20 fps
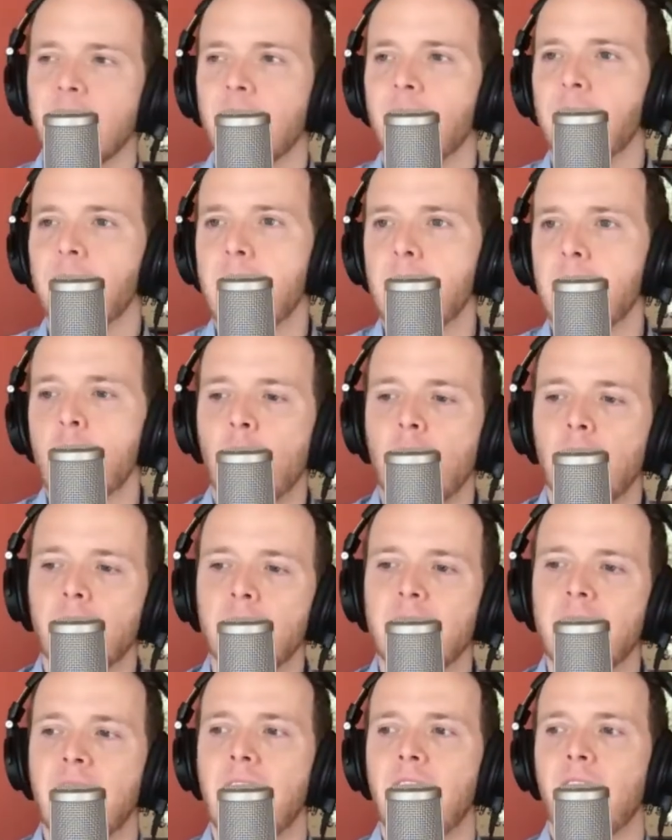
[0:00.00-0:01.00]
may be
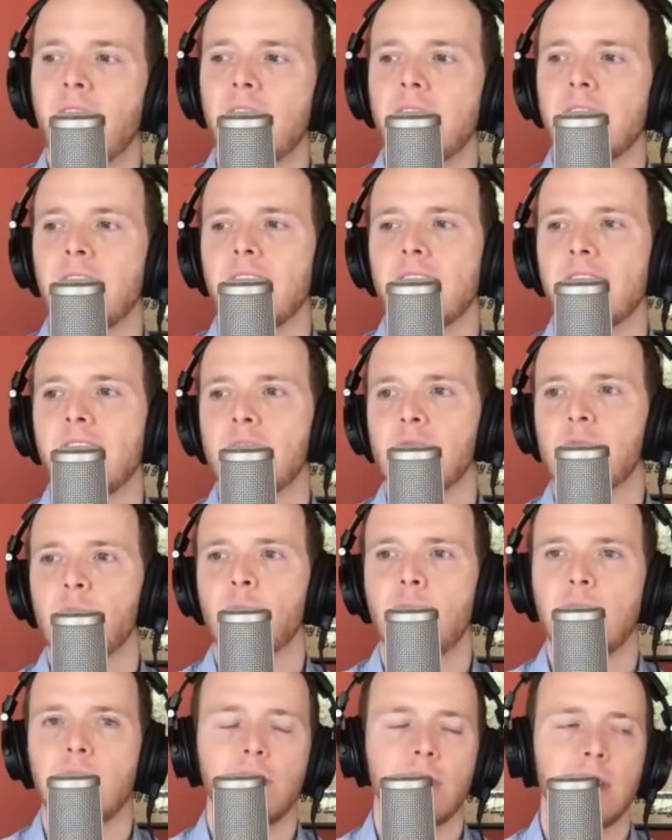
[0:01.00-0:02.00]
relevant now and not so
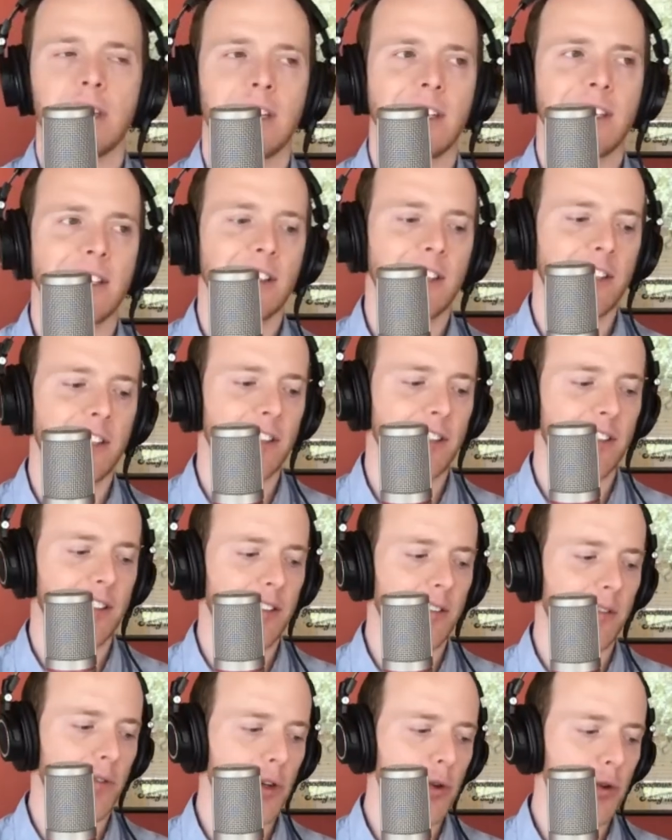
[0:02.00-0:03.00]
relevant in
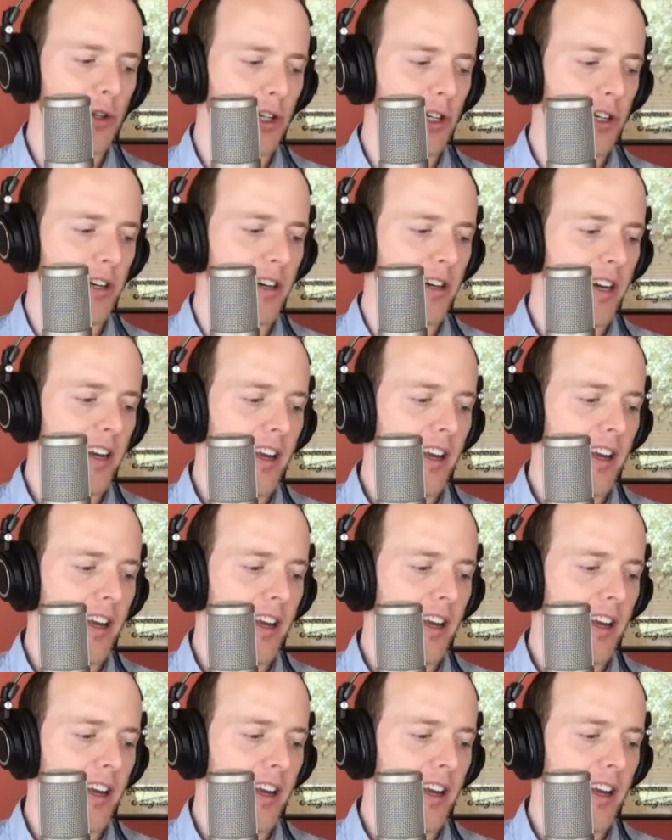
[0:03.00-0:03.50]
the future,